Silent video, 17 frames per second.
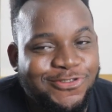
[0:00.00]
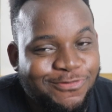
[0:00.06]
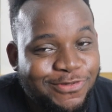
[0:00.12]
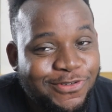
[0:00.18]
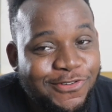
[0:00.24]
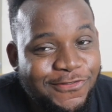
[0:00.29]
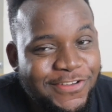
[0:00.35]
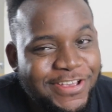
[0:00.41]

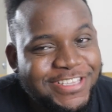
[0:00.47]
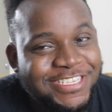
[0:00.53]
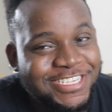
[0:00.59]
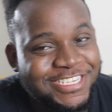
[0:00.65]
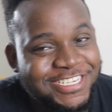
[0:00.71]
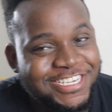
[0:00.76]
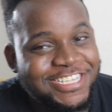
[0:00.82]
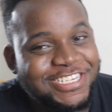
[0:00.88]
Blueface
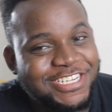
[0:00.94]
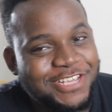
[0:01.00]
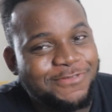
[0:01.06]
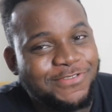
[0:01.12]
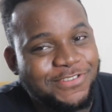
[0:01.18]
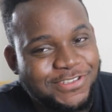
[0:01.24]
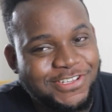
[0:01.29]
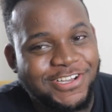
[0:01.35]
and
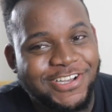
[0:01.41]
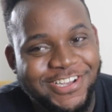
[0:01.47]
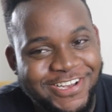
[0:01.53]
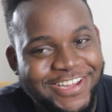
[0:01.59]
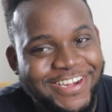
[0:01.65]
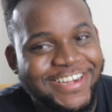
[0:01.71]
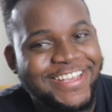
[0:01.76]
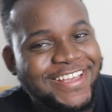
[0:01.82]
DDG was a
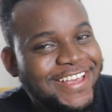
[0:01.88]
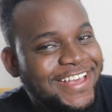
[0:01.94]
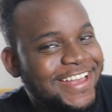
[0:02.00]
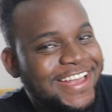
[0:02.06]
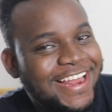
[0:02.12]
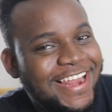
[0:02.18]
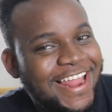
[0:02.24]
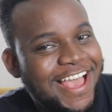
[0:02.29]
good
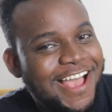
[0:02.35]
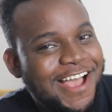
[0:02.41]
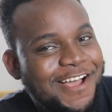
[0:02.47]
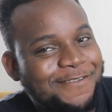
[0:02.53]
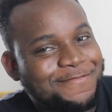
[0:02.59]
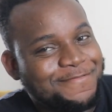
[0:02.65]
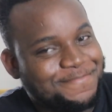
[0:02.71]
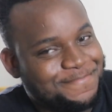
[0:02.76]

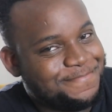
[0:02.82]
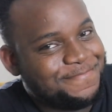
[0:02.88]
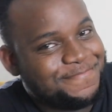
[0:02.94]
collab.